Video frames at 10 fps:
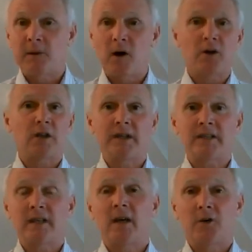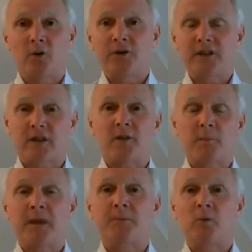Barclays and all these other
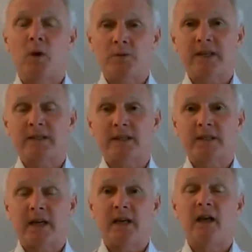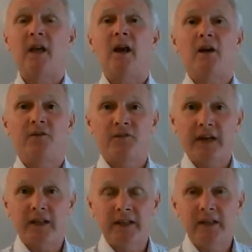people won't entertain it. And
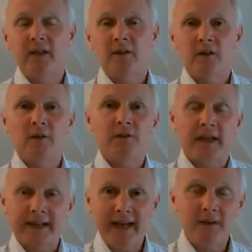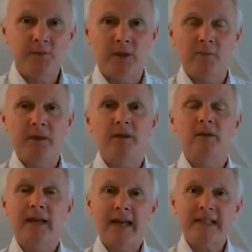finally, the account number
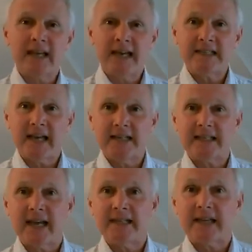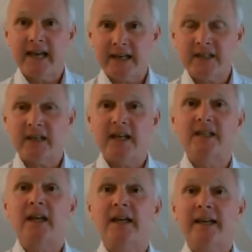88888
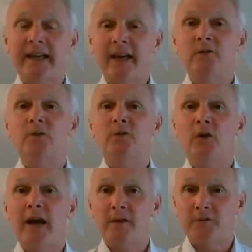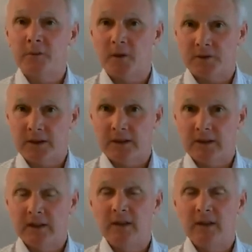is an account for everybody.